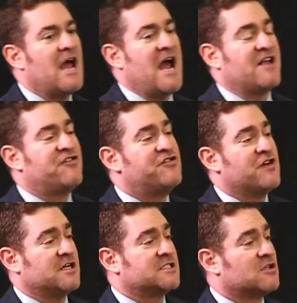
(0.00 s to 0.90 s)
At
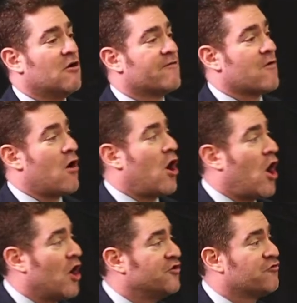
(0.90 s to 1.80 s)
just over
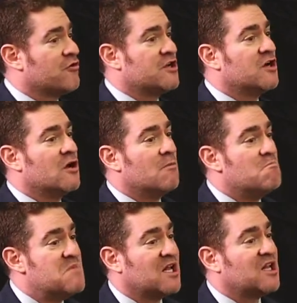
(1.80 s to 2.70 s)
$100
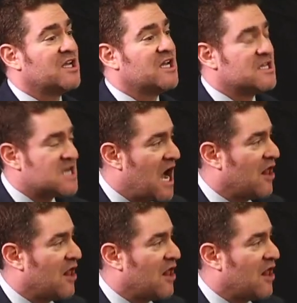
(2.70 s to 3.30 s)
million